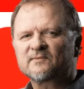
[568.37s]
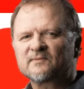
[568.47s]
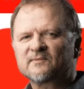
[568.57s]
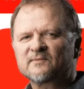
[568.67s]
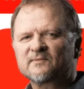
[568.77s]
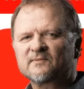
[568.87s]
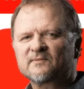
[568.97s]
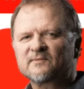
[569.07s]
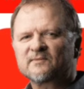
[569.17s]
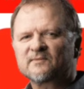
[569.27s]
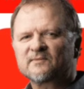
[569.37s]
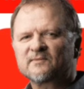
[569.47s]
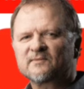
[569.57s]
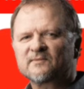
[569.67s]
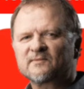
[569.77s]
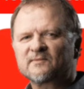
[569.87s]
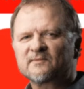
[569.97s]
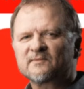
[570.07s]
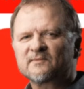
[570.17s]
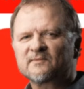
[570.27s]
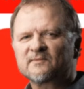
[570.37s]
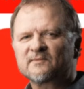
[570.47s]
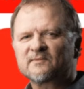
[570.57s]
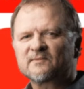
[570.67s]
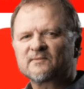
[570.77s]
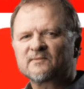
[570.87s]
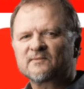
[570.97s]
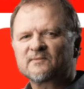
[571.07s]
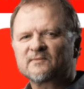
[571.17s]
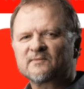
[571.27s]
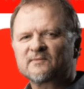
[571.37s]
The person shown says nothing.